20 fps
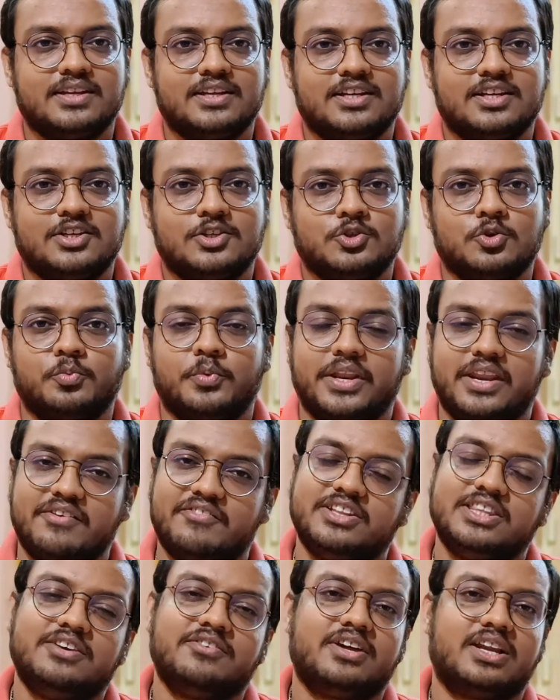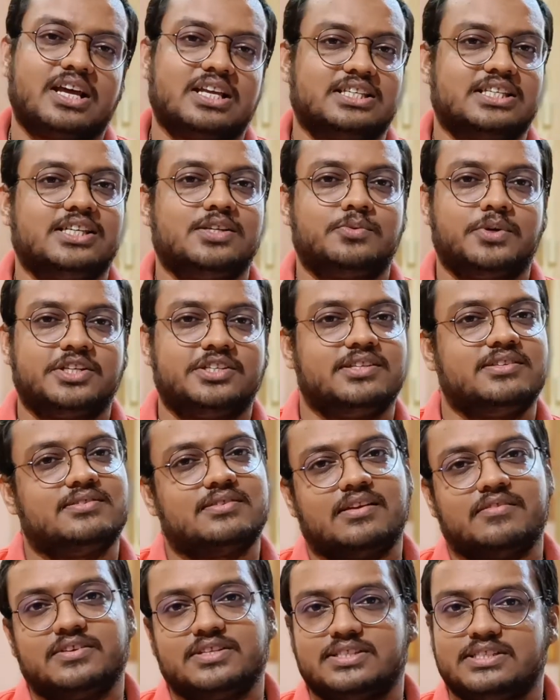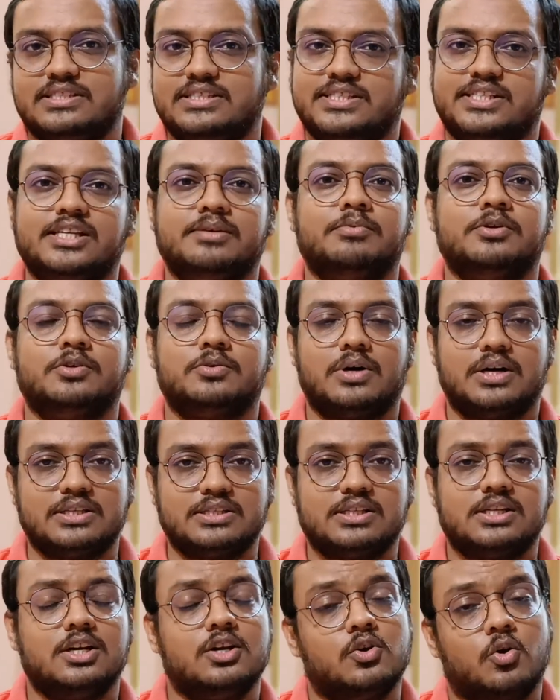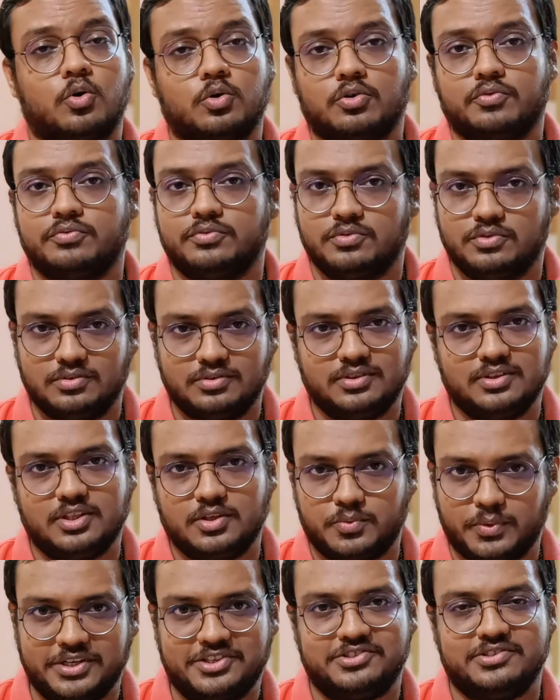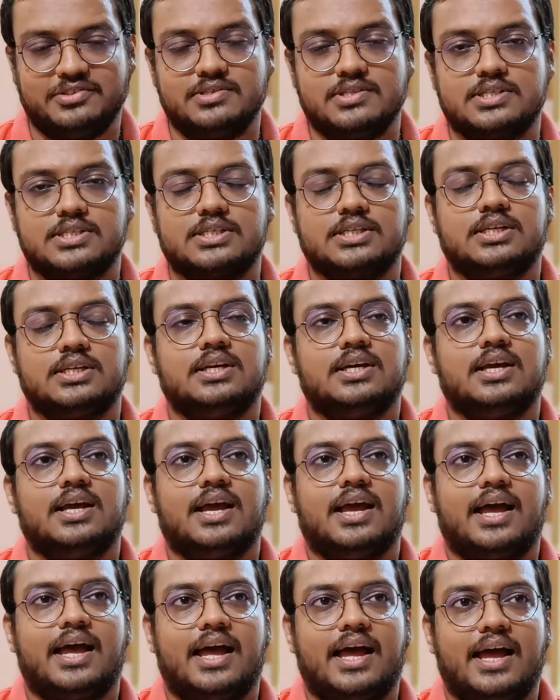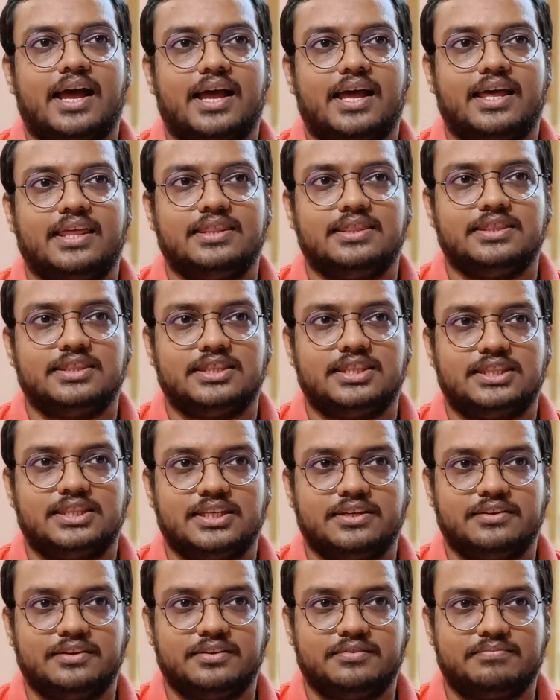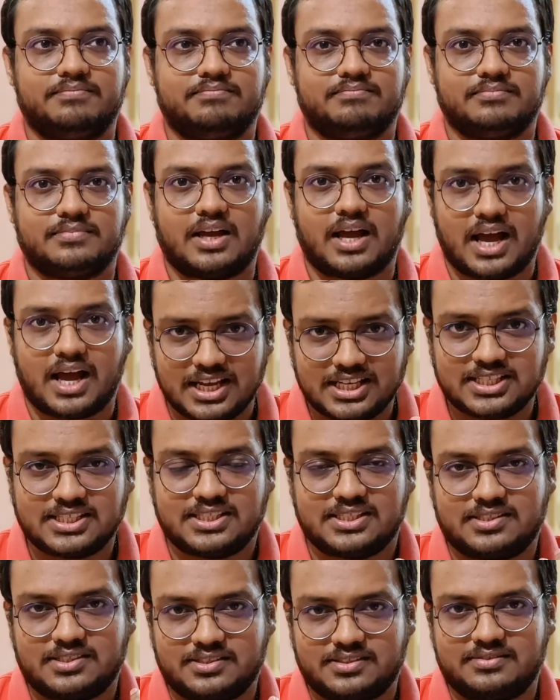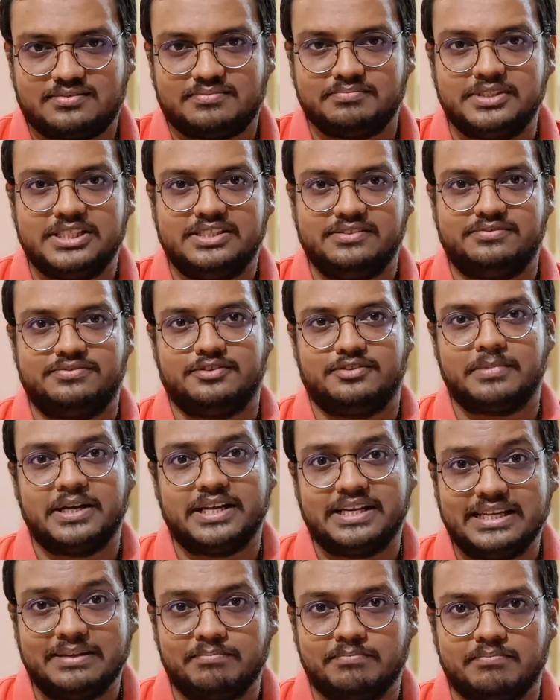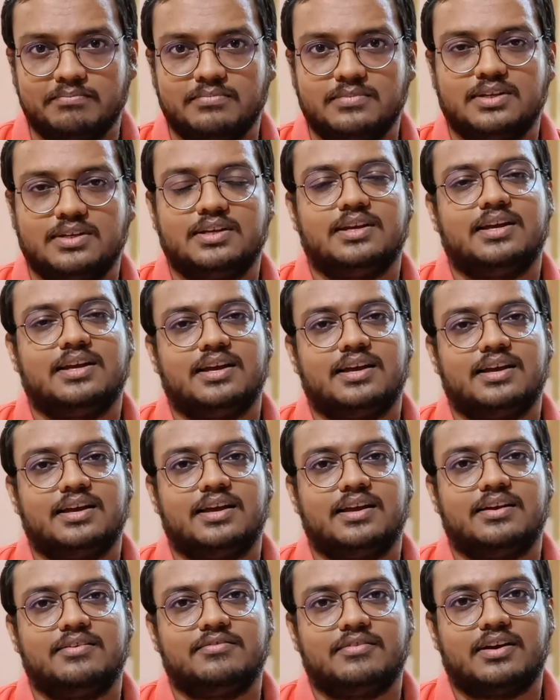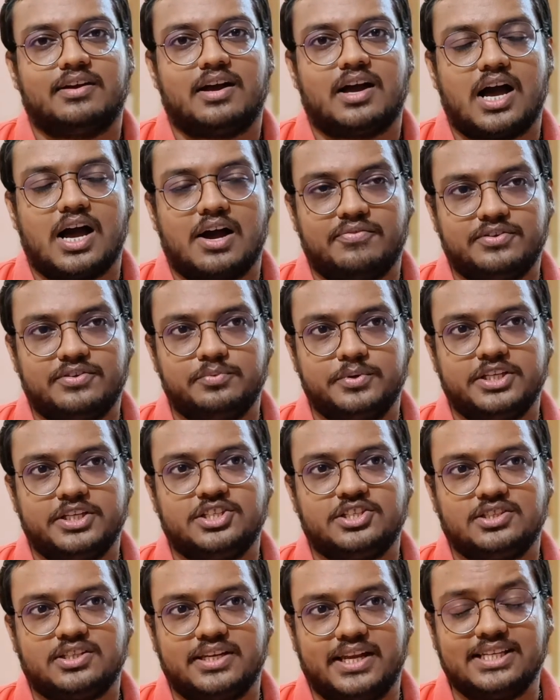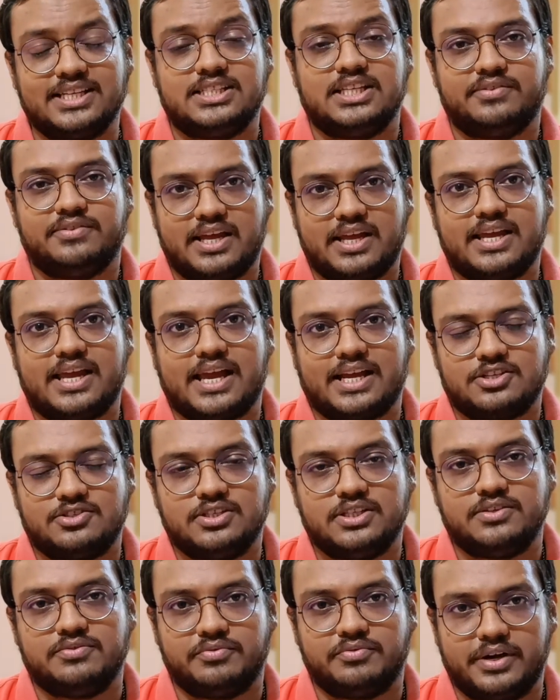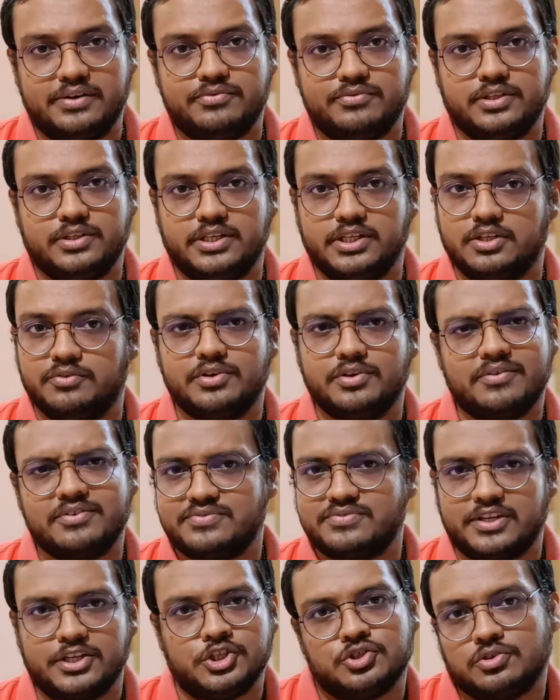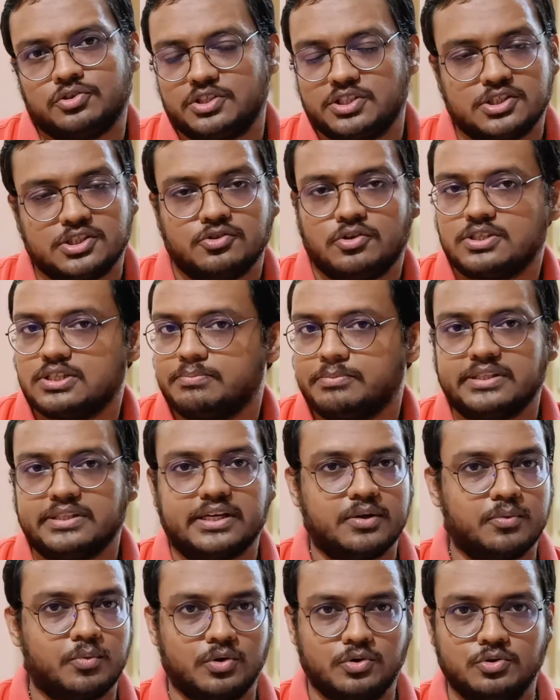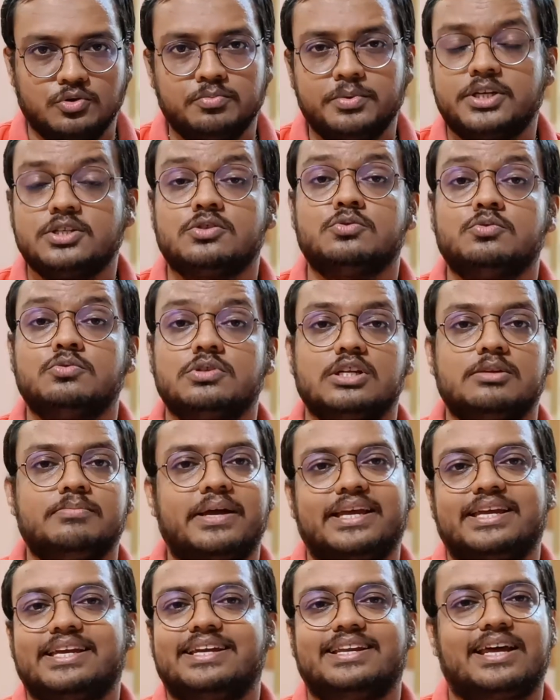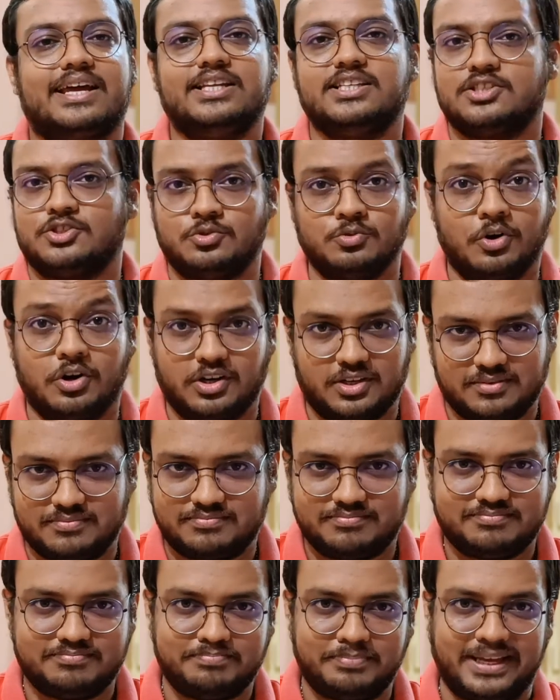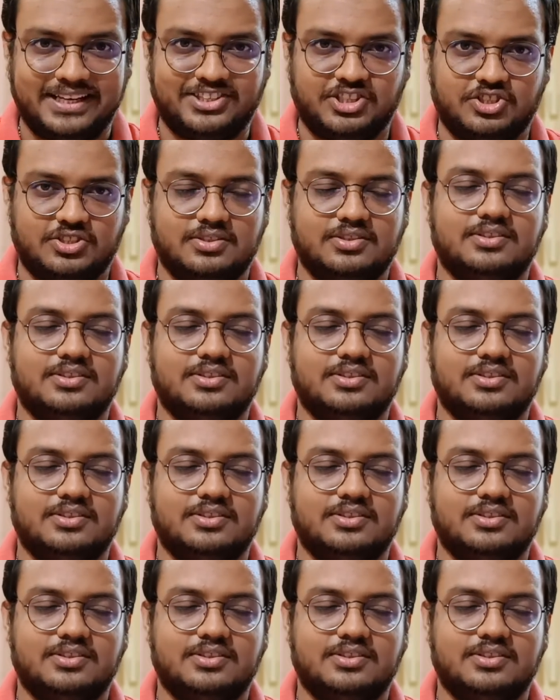So whenever they were asking questions, I was easily able to answer a lot of the questions. And they asked me for my name. After which, the next day when I actually went for the interview, I was very sure this is not something that I want to do, because rural banking and I just do not patch.